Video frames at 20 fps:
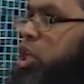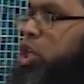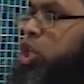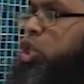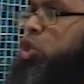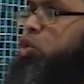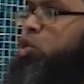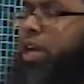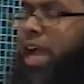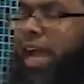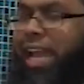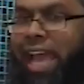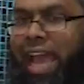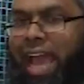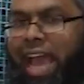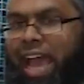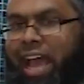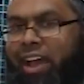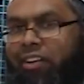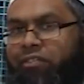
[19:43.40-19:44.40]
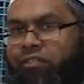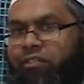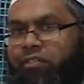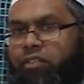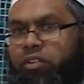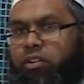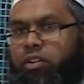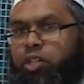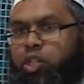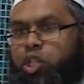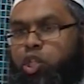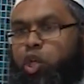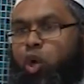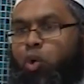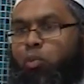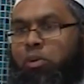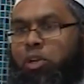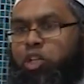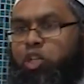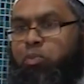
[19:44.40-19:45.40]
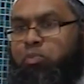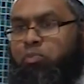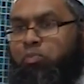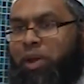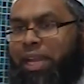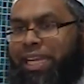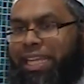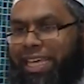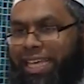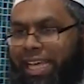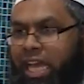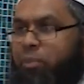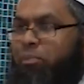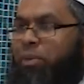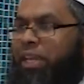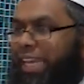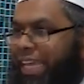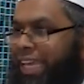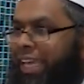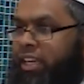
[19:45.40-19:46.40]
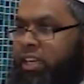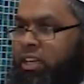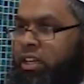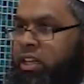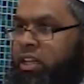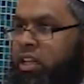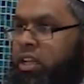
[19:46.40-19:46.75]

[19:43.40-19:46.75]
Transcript: you can have so much money coming in,